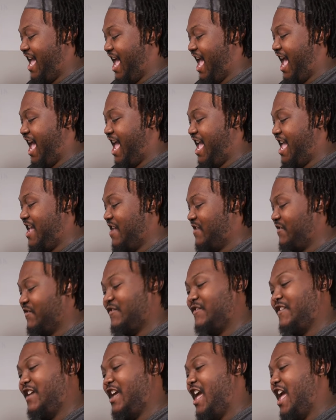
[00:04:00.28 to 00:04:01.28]
I
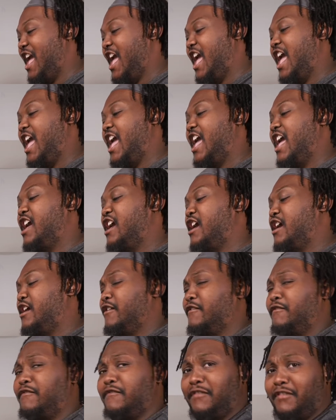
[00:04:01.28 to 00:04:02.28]
have
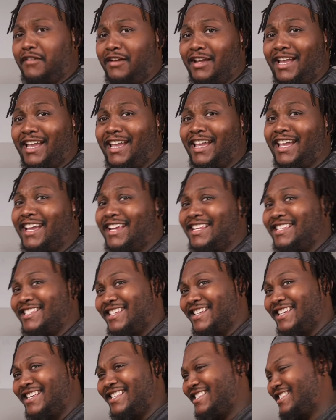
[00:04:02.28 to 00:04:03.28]
ever had.
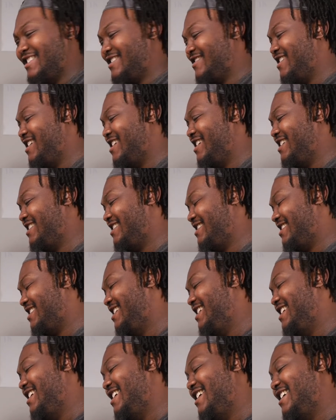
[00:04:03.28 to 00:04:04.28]
Jesus
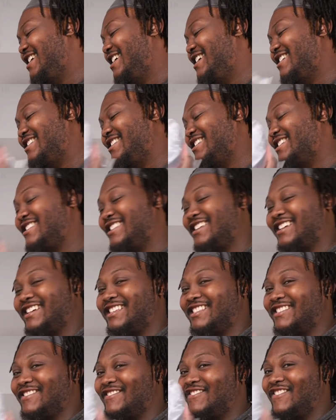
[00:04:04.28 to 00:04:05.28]
Christ. This thing
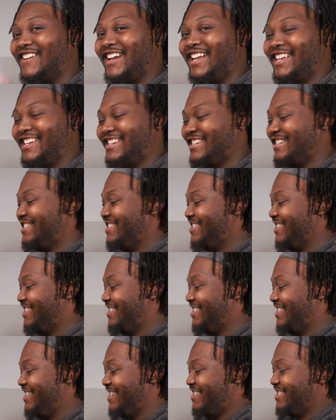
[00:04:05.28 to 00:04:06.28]
is a weight.
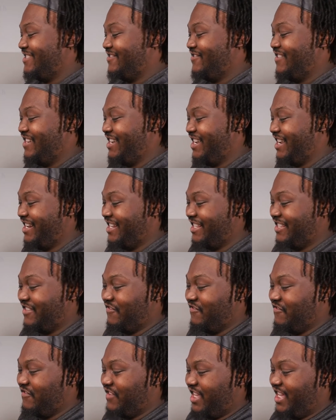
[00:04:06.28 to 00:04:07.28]
This thing is a weight, and
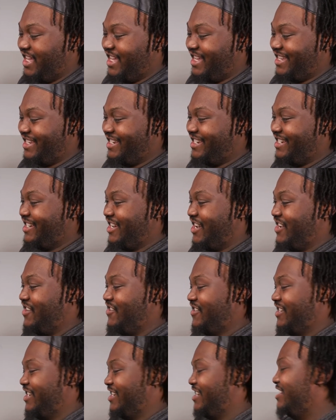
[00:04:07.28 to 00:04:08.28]
it's big, it's
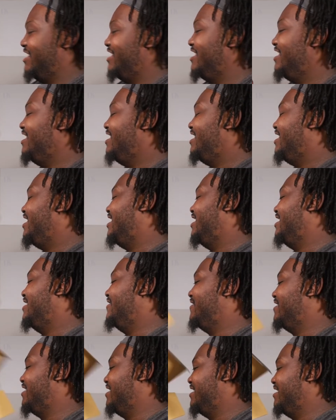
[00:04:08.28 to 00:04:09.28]
chunky. All right,
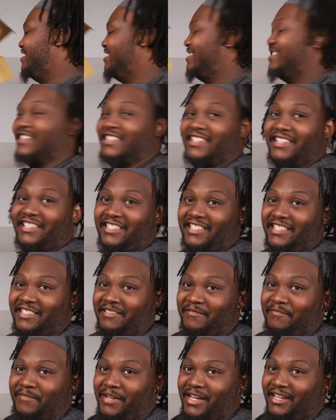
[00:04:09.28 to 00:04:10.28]
let me see. There's nothing else in
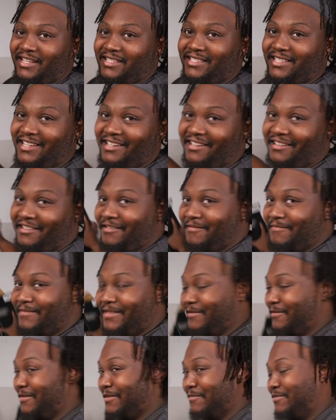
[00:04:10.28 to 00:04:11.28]
this box.
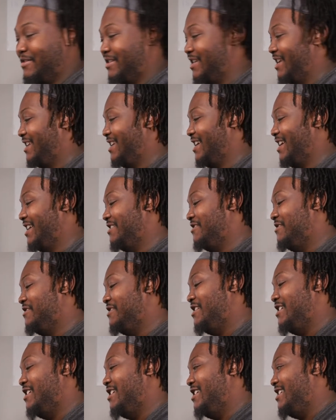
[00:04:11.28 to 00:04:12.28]
So we're gonna put that down.
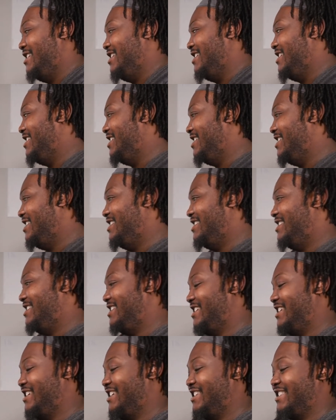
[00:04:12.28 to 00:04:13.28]

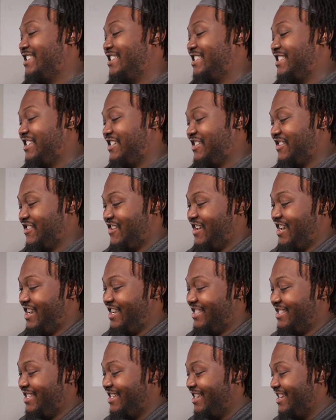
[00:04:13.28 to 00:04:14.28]
Jesus
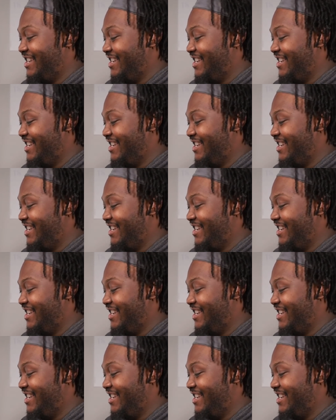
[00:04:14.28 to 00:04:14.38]
Christ.